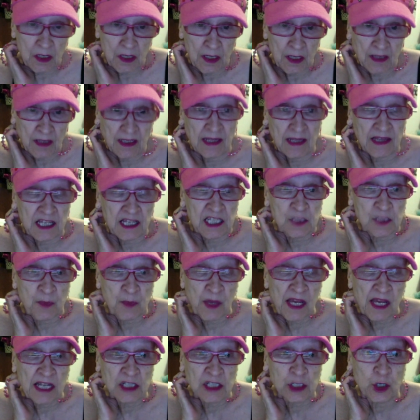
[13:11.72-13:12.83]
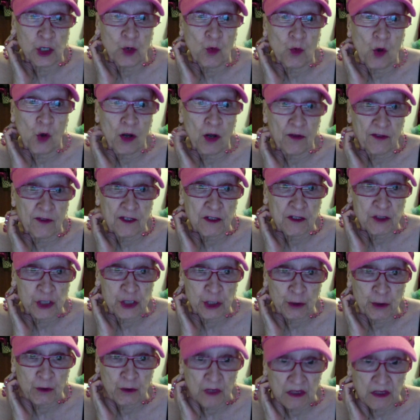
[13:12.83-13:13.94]
that these beings don't want for your
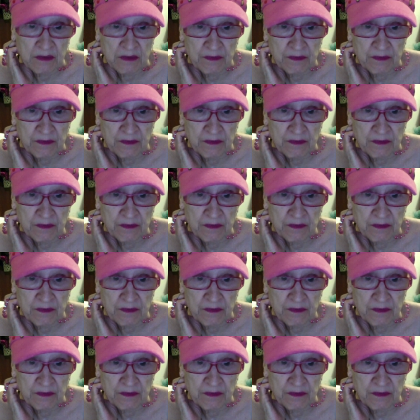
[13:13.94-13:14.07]
children.